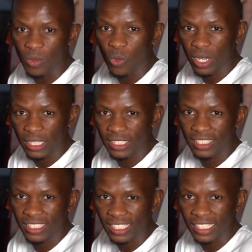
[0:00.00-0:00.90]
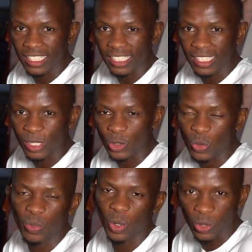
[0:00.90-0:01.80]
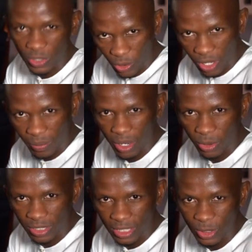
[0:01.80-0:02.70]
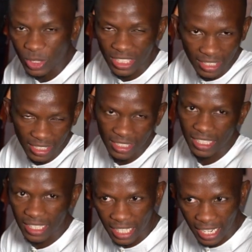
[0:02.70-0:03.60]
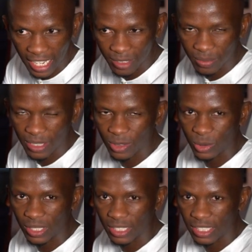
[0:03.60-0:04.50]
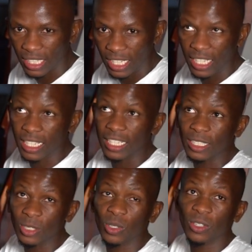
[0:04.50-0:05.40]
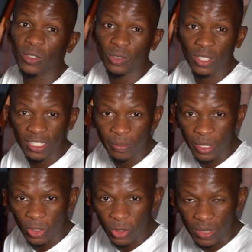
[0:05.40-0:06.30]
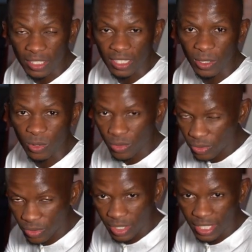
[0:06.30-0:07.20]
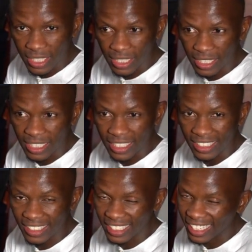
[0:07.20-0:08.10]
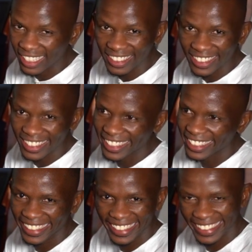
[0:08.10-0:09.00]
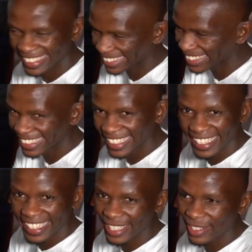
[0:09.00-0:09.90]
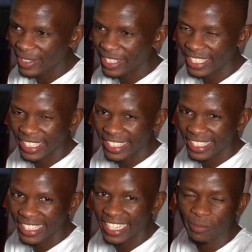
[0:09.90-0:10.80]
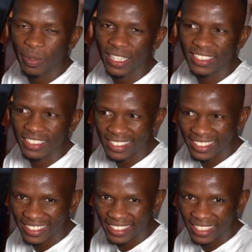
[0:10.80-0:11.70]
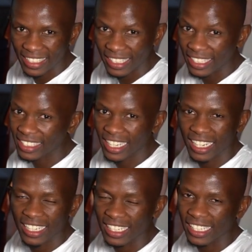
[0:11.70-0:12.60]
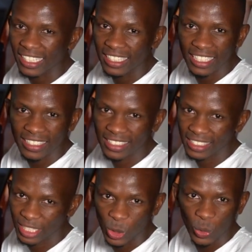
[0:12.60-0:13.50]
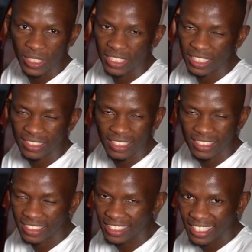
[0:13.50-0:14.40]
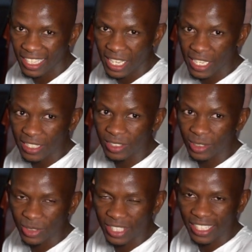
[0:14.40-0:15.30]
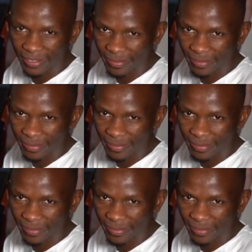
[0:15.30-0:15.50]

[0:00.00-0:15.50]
what the new Polo is all about, not just the technical aspects to it. This one also has a panoramic sunroof. And yeah, it's look, it has presence, and this color really does do it justice. So yeah.